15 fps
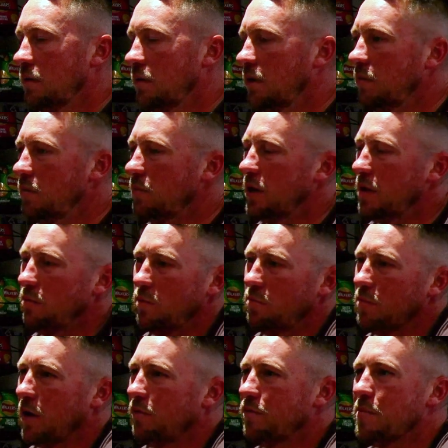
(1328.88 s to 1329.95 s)
Well, it
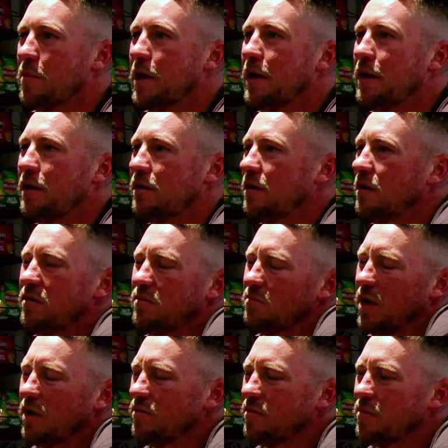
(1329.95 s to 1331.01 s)
won't bother me. It
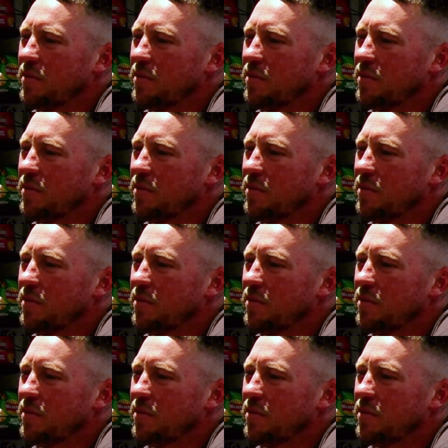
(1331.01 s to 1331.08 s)
don't